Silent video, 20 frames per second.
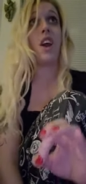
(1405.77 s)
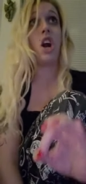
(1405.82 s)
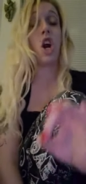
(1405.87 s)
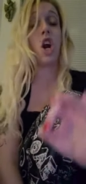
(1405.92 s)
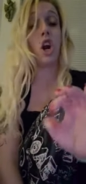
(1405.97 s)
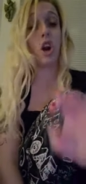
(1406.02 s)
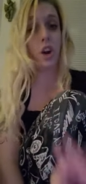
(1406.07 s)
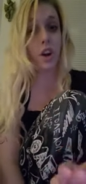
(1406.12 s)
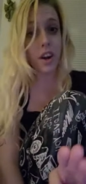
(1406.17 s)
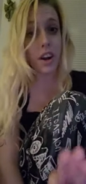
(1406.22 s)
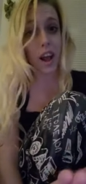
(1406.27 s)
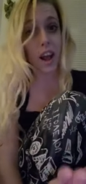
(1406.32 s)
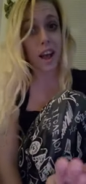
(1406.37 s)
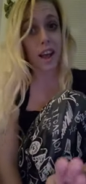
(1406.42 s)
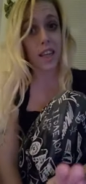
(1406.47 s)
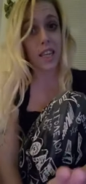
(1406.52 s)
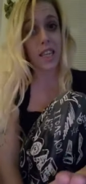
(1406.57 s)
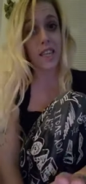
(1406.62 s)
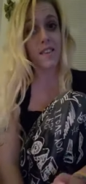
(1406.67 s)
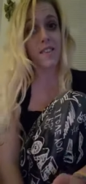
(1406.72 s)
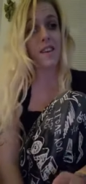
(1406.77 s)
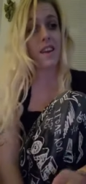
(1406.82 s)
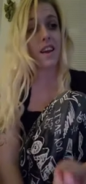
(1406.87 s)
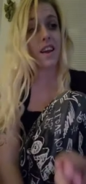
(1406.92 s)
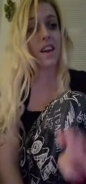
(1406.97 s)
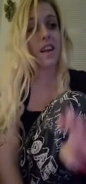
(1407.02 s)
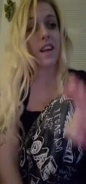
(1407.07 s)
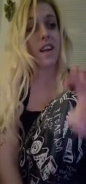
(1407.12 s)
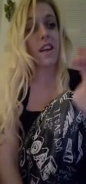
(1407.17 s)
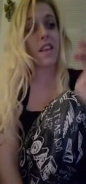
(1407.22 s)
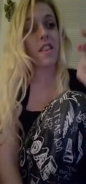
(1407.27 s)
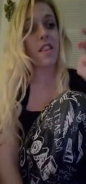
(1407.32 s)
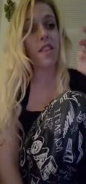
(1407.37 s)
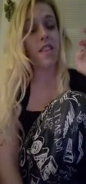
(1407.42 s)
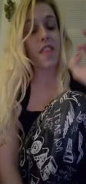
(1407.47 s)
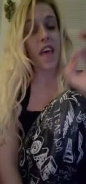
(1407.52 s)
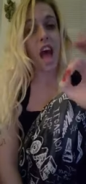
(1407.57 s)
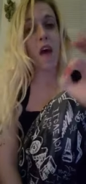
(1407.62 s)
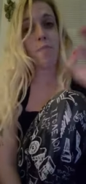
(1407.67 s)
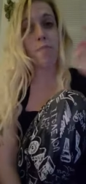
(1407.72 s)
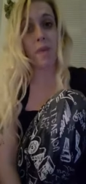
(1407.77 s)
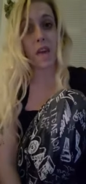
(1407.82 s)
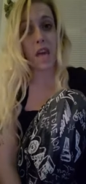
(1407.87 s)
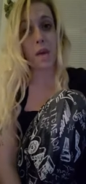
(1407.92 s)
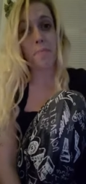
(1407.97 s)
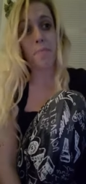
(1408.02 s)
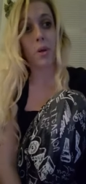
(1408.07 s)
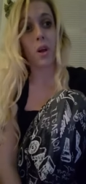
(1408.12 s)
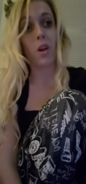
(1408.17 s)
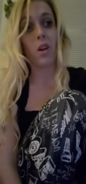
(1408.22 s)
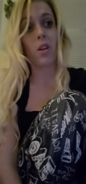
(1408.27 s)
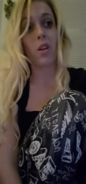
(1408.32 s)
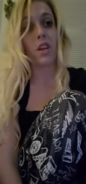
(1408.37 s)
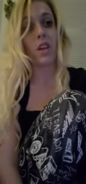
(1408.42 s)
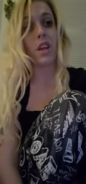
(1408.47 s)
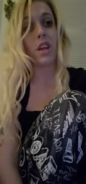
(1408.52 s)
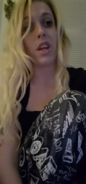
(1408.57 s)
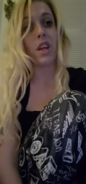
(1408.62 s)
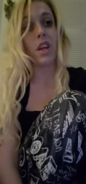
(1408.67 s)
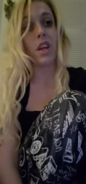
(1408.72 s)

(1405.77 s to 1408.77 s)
hurt us that people